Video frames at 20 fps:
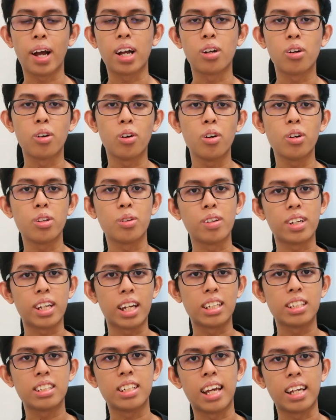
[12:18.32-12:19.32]
Pagoh, you
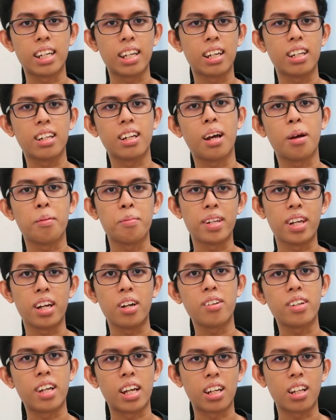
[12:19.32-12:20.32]
can check it up
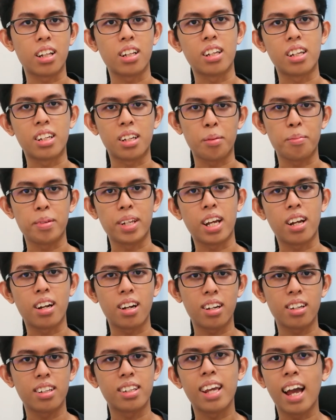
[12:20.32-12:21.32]
there, you can click up there.